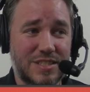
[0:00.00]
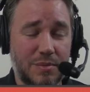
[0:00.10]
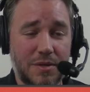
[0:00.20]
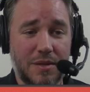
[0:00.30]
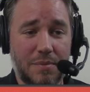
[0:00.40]
to
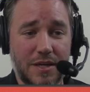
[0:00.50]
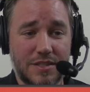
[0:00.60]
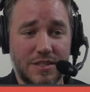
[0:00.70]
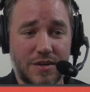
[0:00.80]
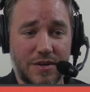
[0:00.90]
be the pace
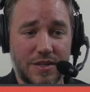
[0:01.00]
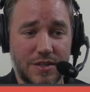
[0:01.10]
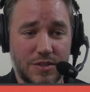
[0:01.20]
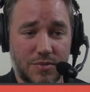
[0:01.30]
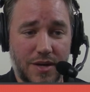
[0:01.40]
setter in
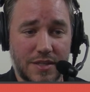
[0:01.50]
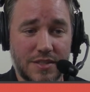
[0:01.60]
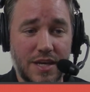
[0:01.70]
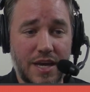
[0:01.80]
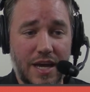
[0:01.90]
this race.